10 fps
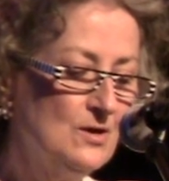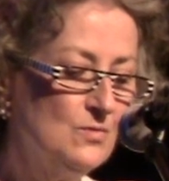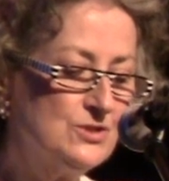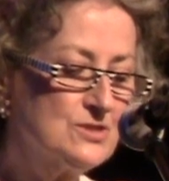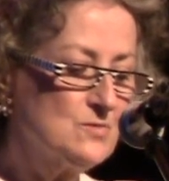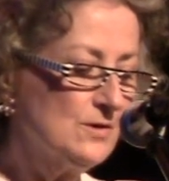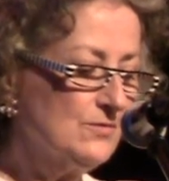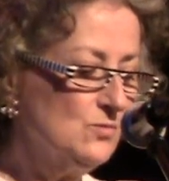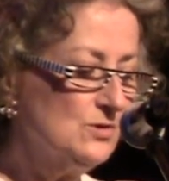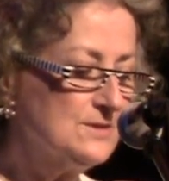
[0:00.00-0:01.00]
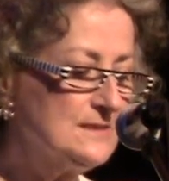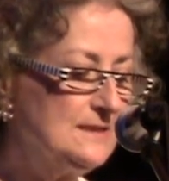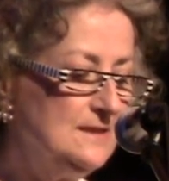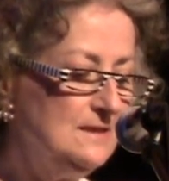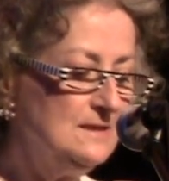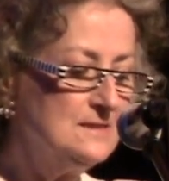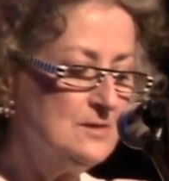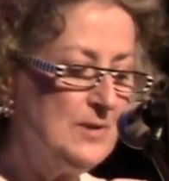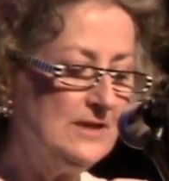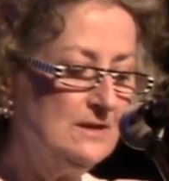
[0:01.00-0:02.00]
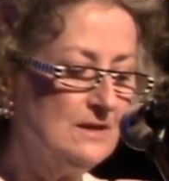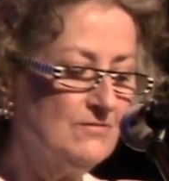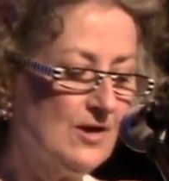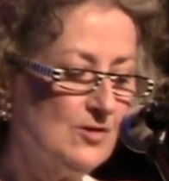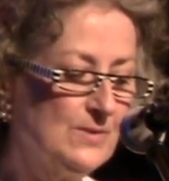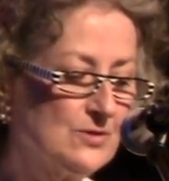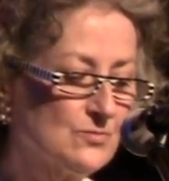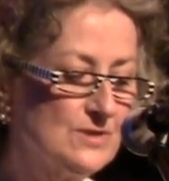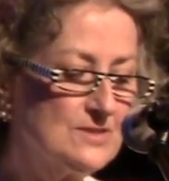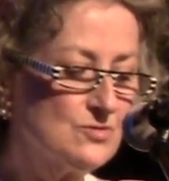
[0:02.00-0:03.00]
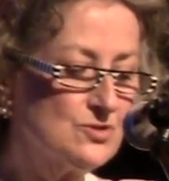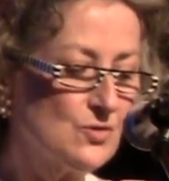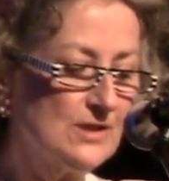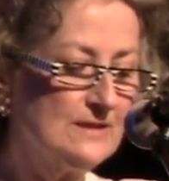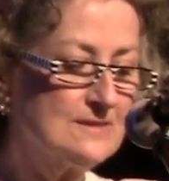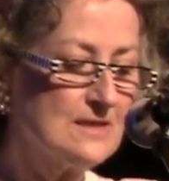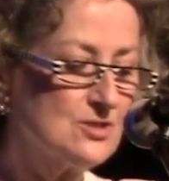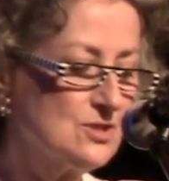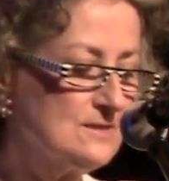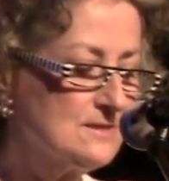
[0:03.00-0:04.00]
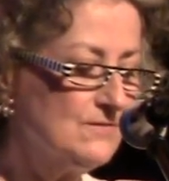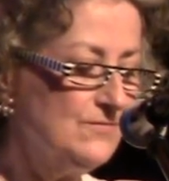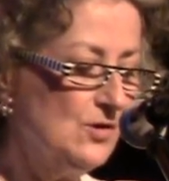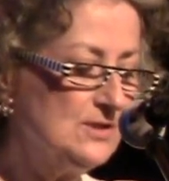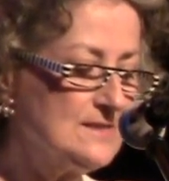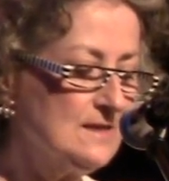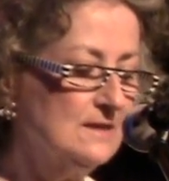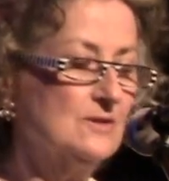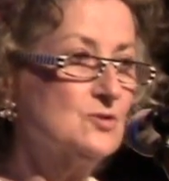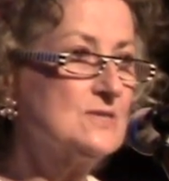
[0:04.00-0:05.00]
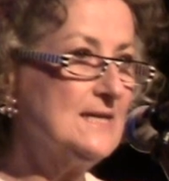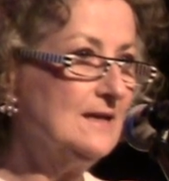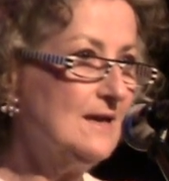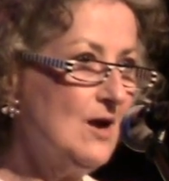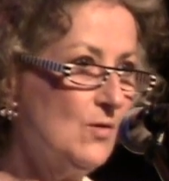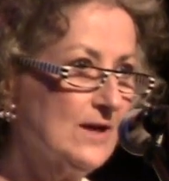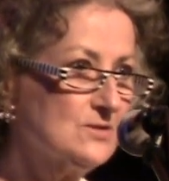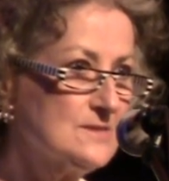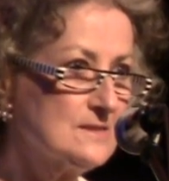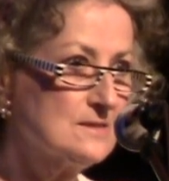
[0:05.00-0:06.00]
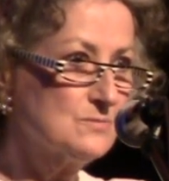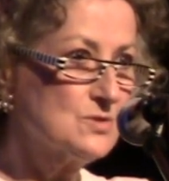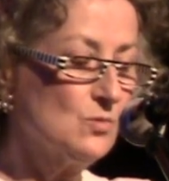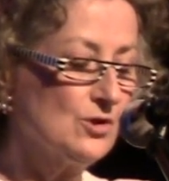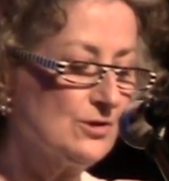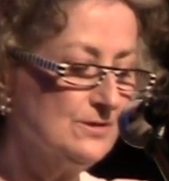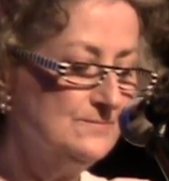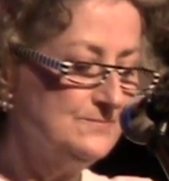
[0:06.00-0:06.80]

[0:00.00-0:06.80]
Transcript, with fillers: which is one of the world's leading independent environmental research organizations focusing on understanding how ecosystems work.